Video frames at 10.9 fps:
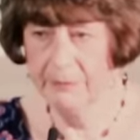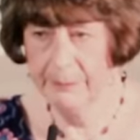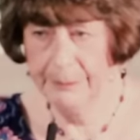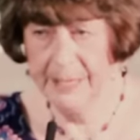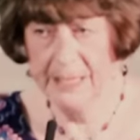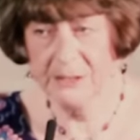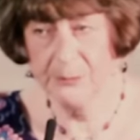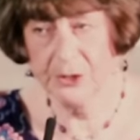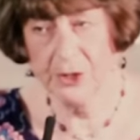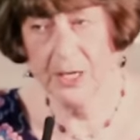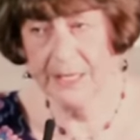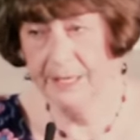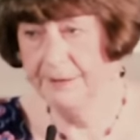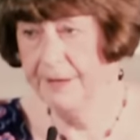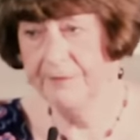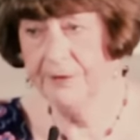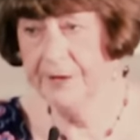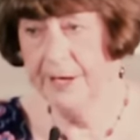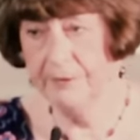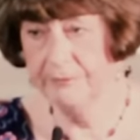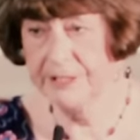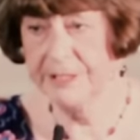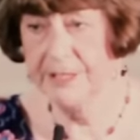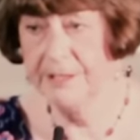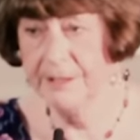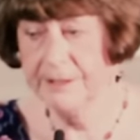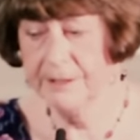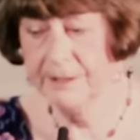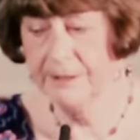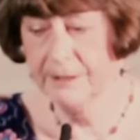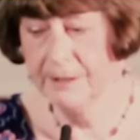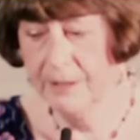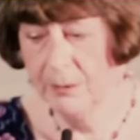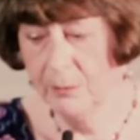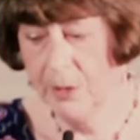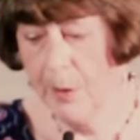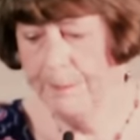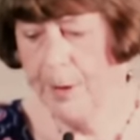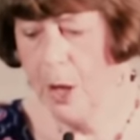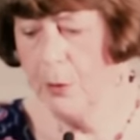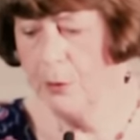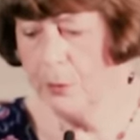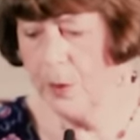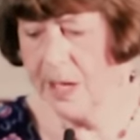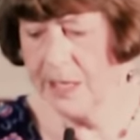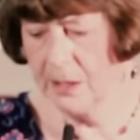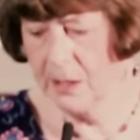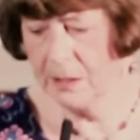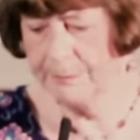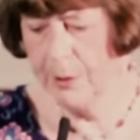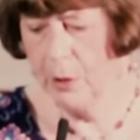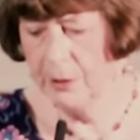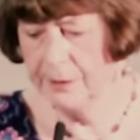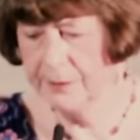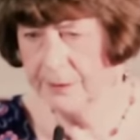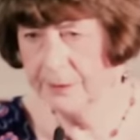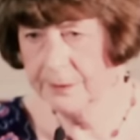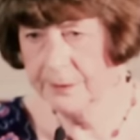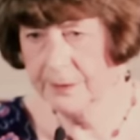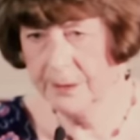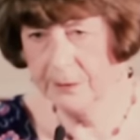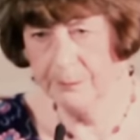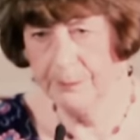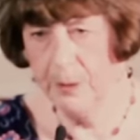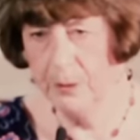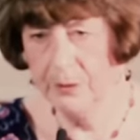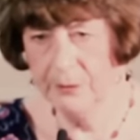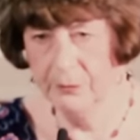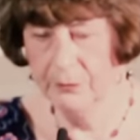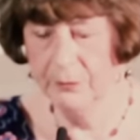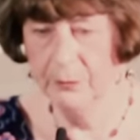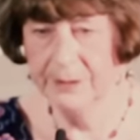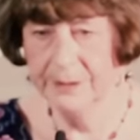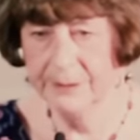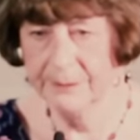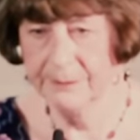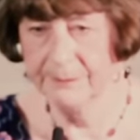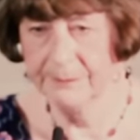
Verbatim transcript: are in place which I can never now rescind. We are blown away like pollen, like the pollen on the wind.